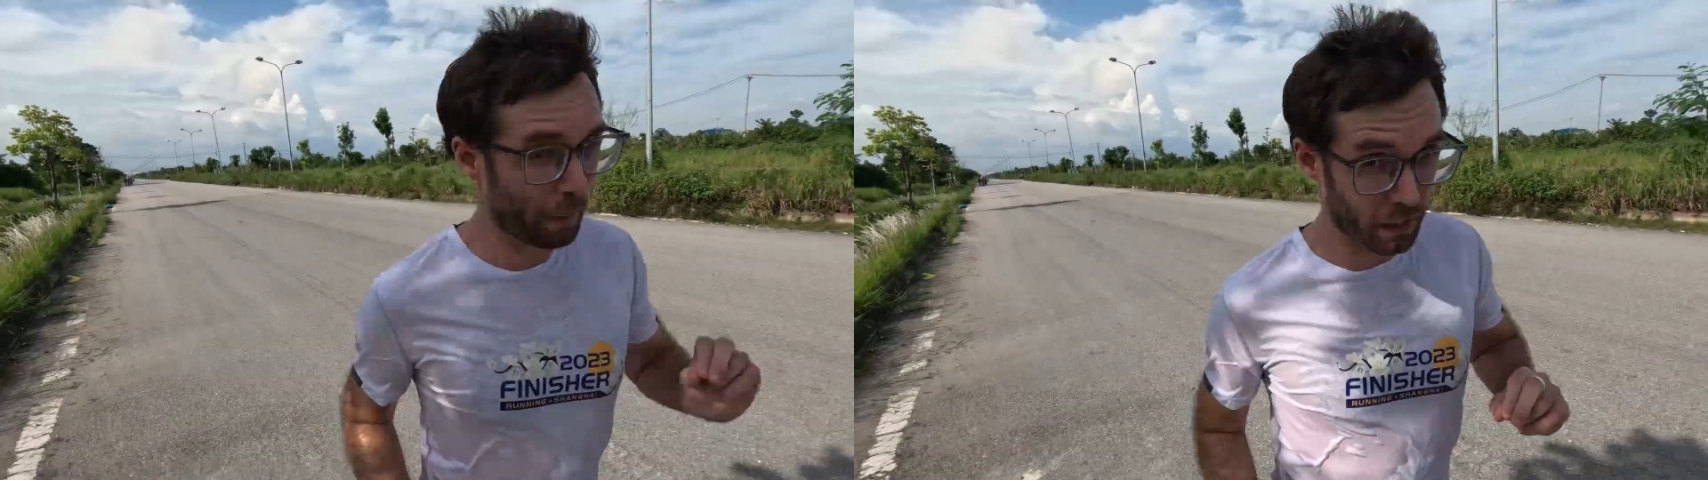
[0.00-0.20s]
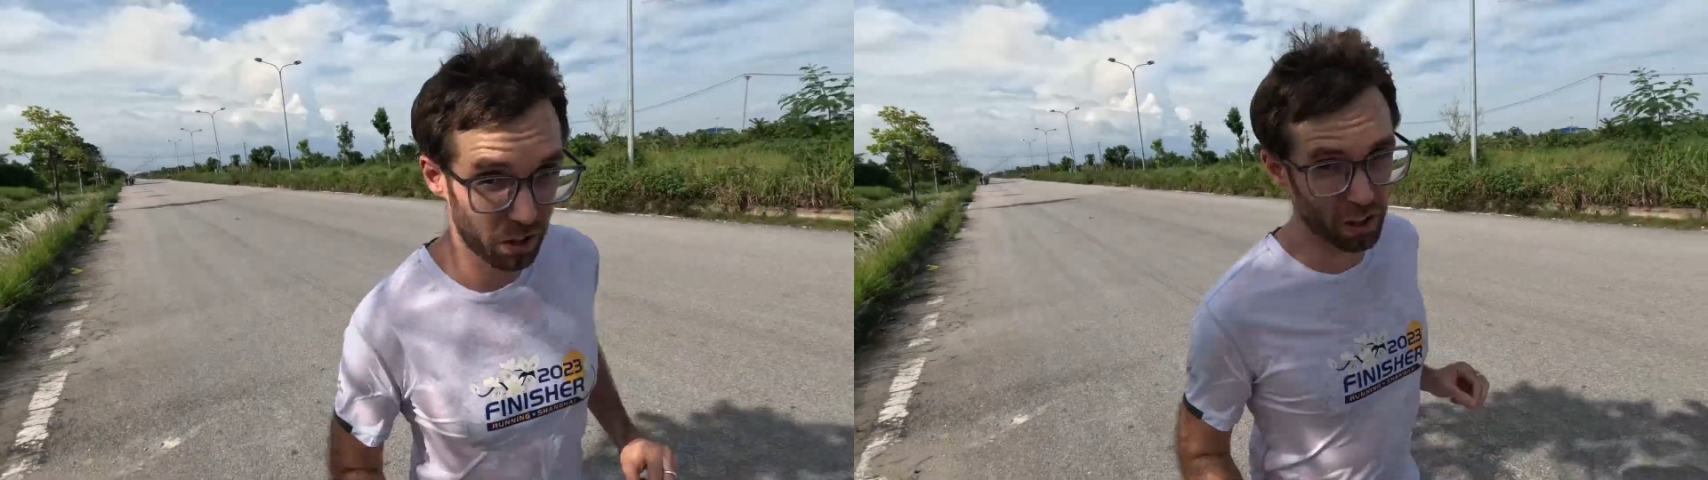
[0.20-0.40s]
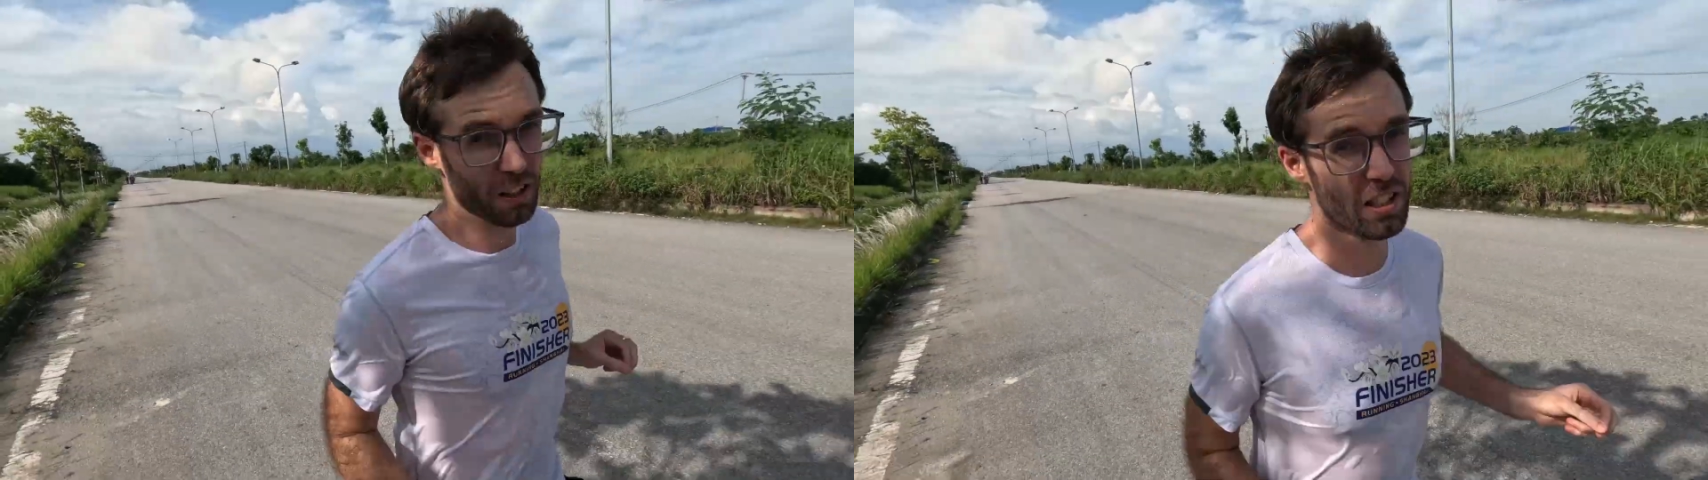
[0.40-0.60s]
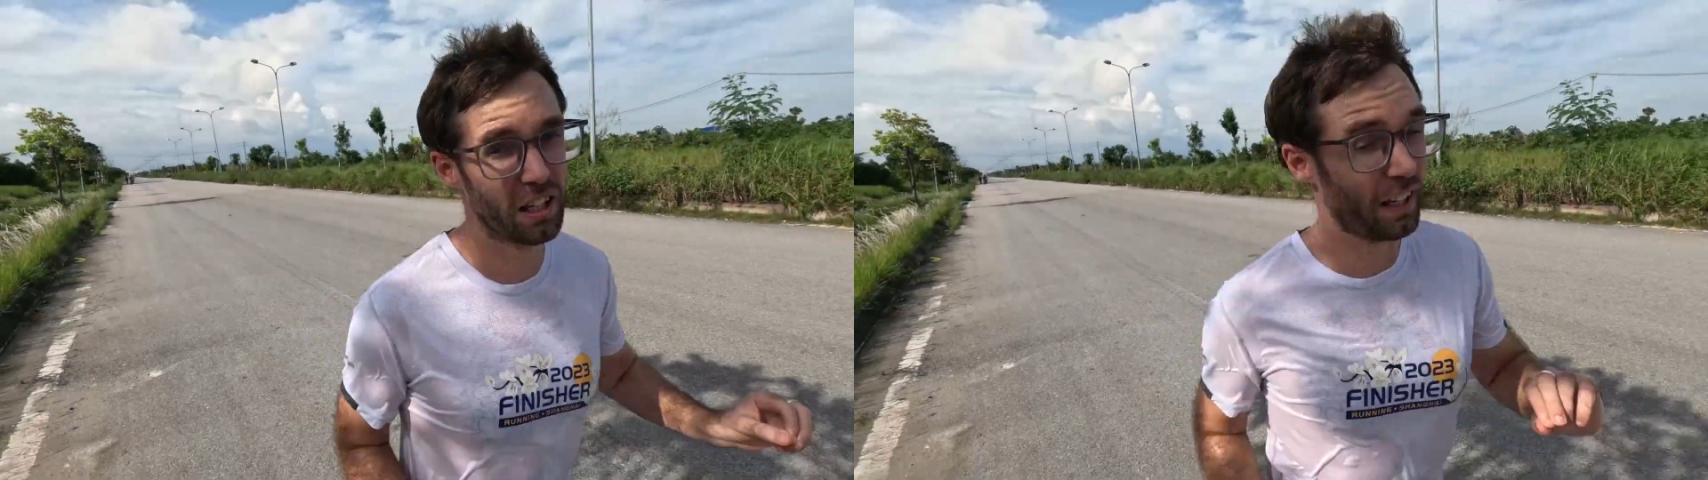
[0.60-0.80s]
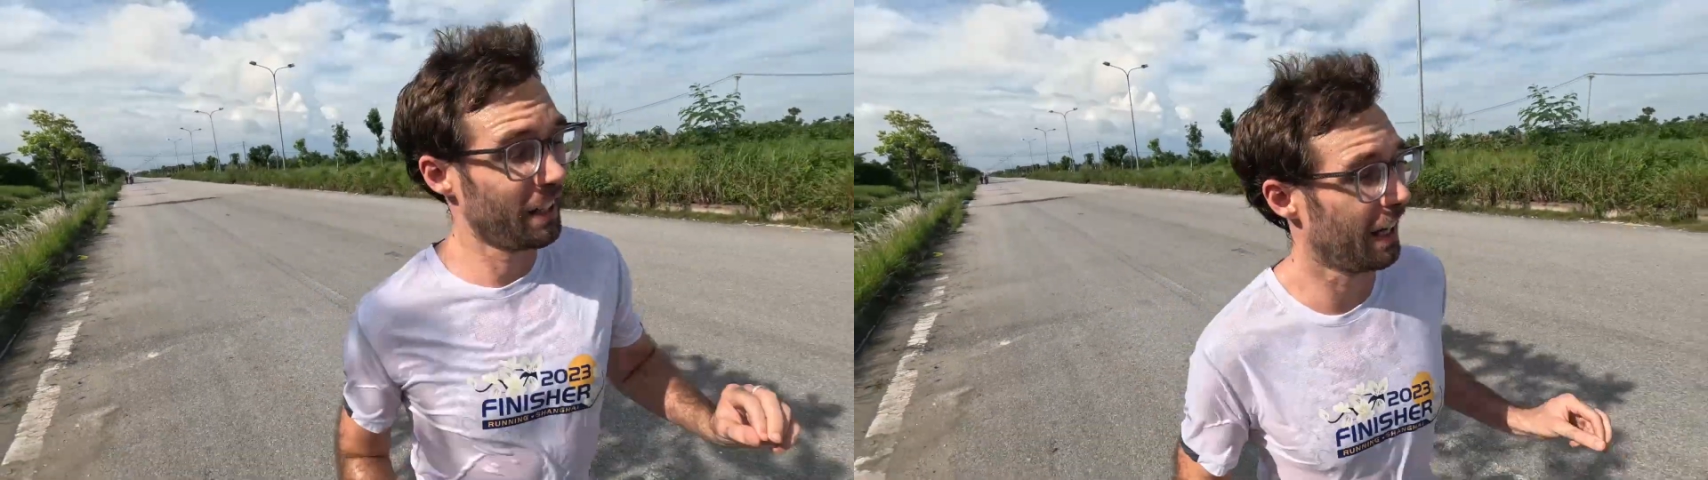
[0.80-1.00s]
because,
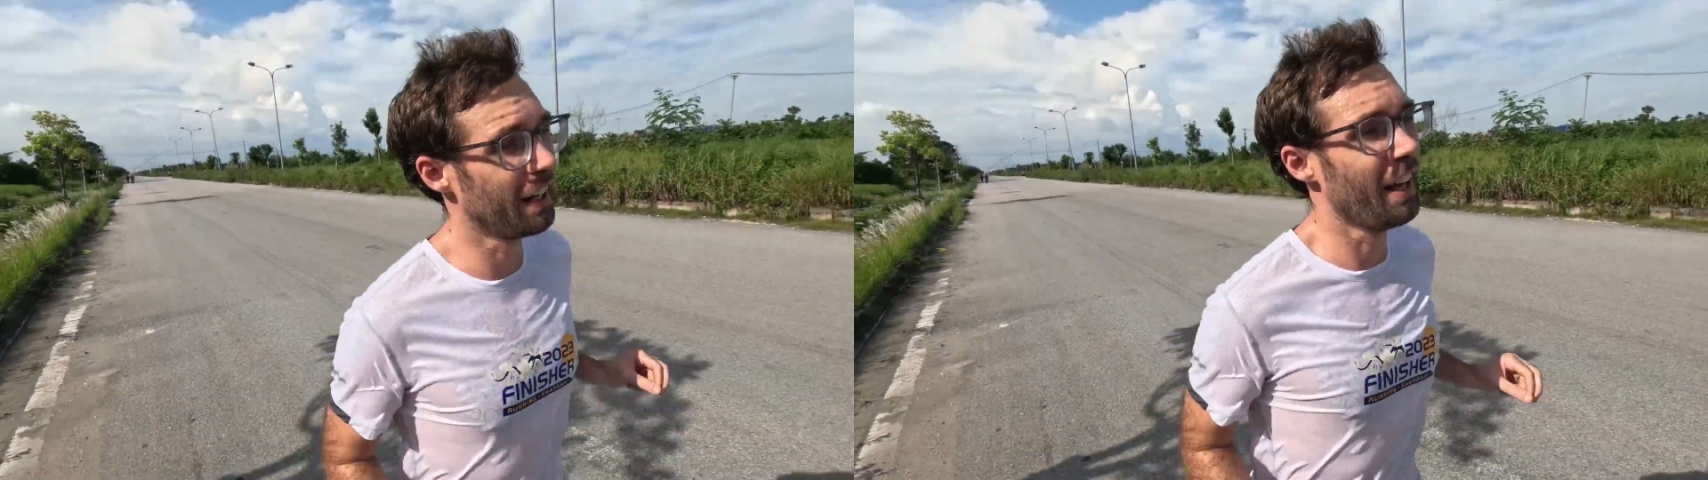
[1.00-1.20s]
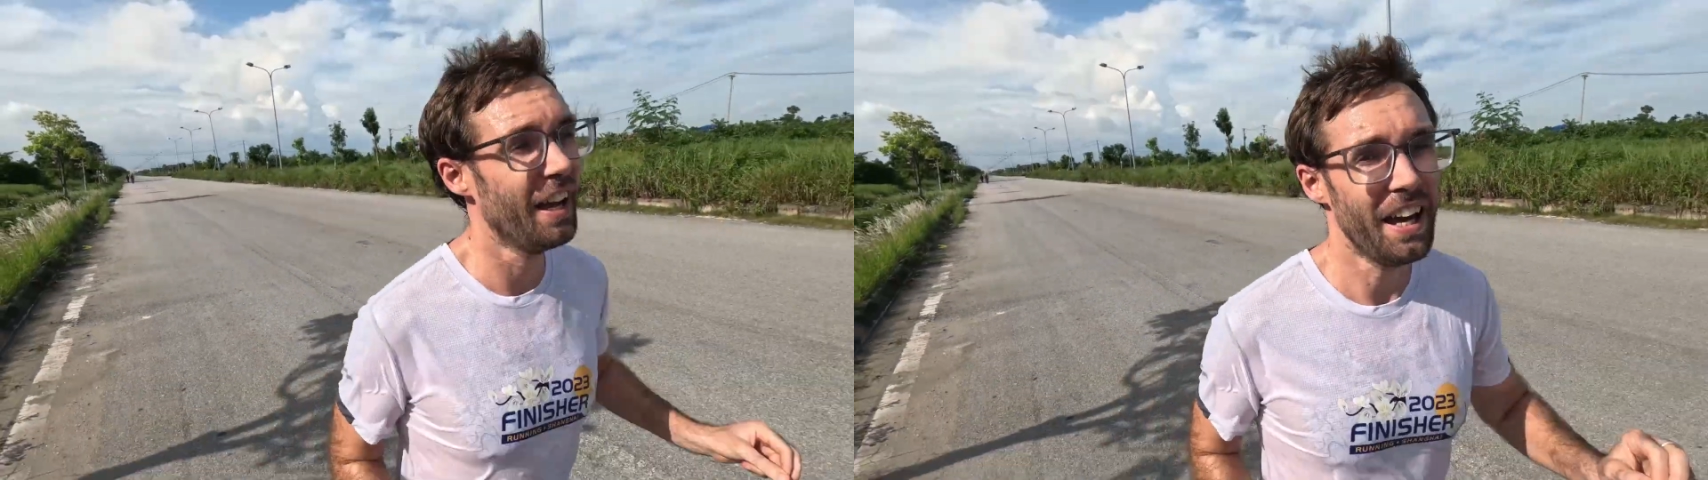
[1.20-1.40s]
again,